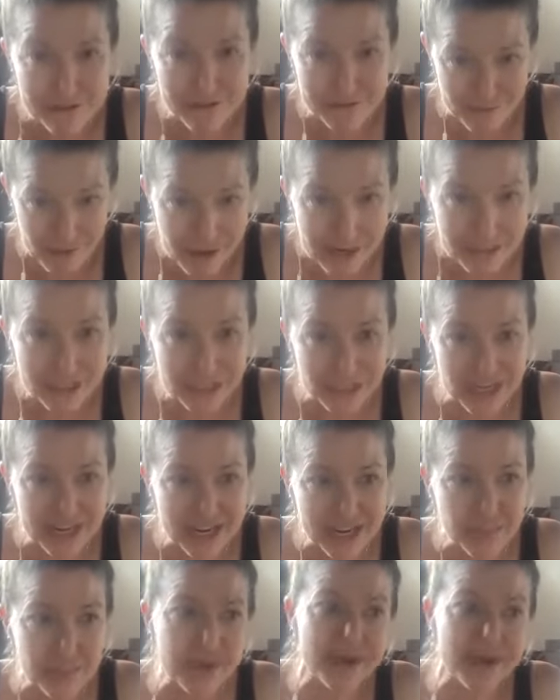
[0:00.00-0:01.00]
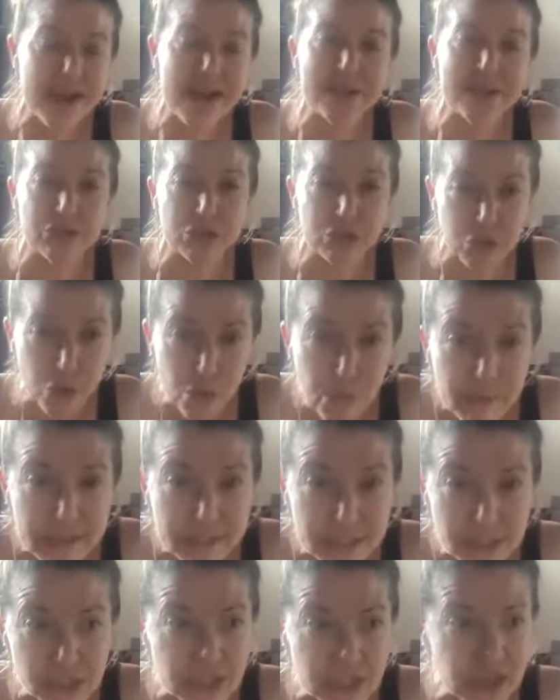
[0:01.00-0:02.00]
and functioning, but not so
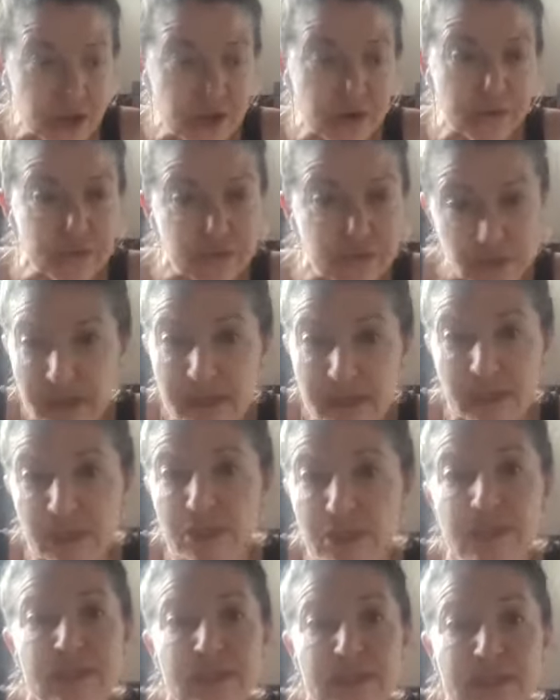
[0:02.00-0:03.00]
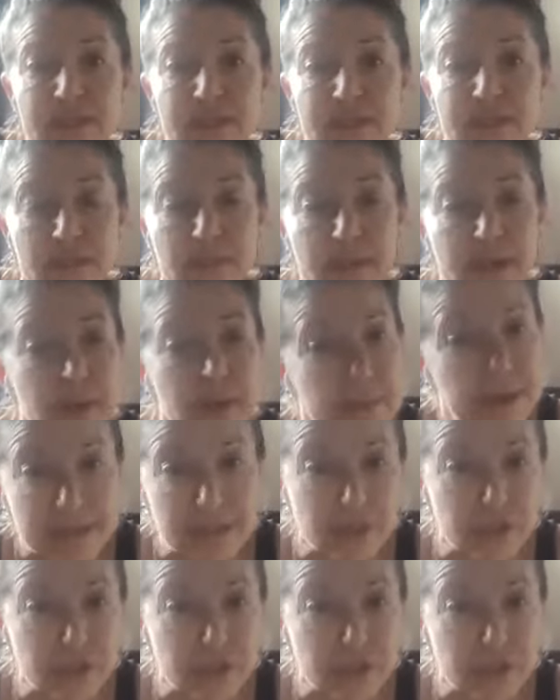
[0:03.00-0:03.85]
much that you're flooding your system and about